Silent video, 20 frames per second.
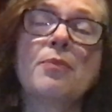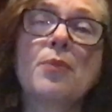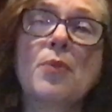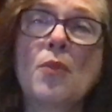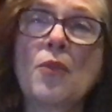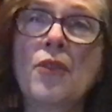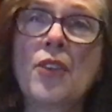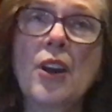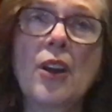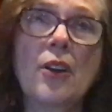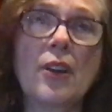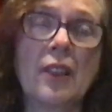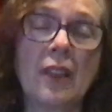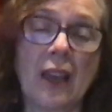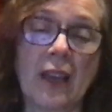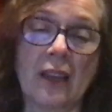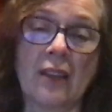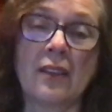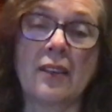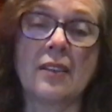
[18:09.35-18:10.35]
very
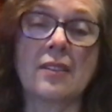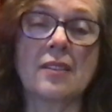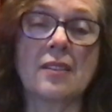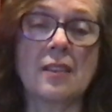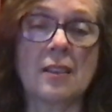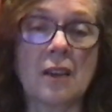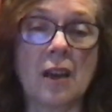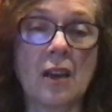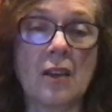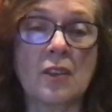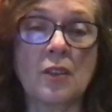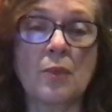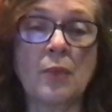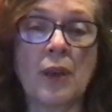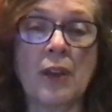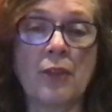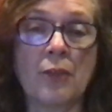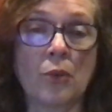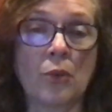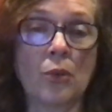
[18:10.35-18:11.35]
likely this is caused
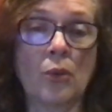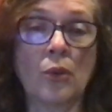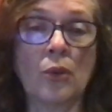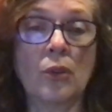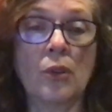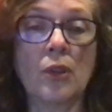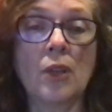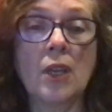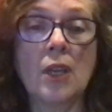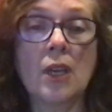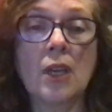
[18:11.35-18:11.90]
by vocal